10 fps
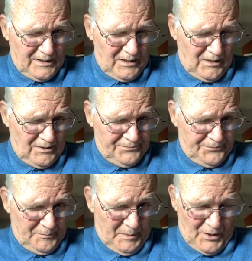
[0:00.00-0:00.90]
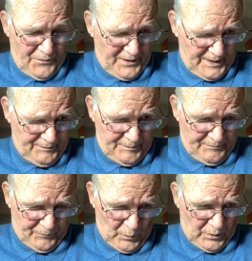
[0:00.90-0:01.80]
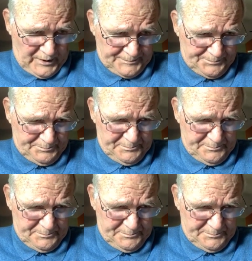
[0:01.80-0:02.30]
golf, both of them, for